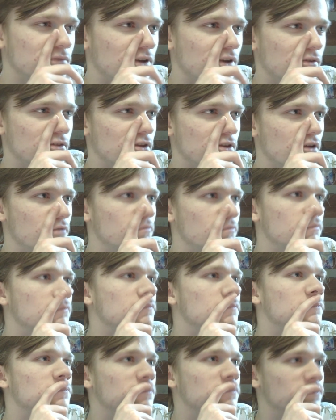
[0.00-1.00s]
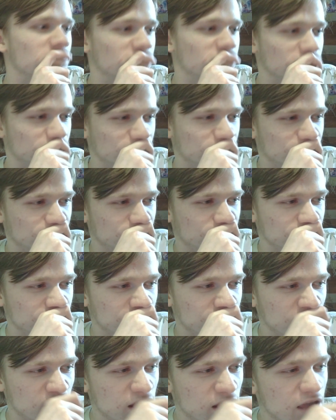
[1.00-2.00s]
Never start.
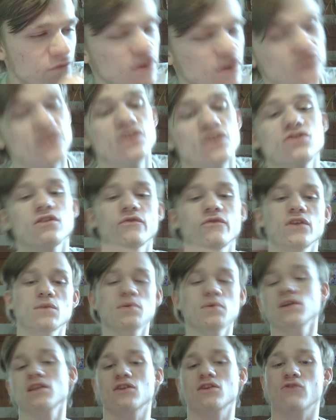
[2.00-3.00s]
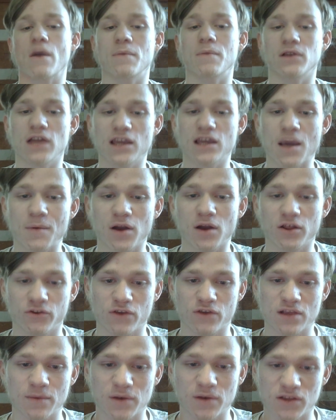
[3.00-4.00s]
If you guys did enjoy video, please subscribe and like, comment, all the
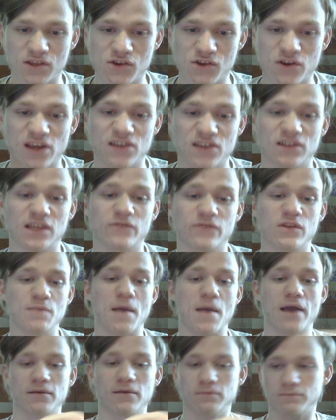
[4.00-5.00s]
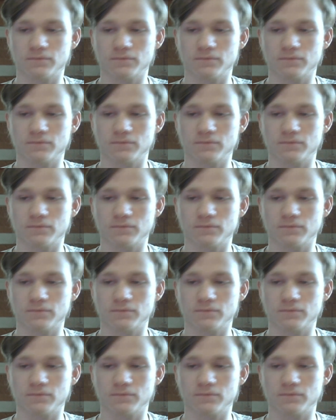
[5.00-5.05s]
great stuff, and I'll see you guys in the next video. Bye.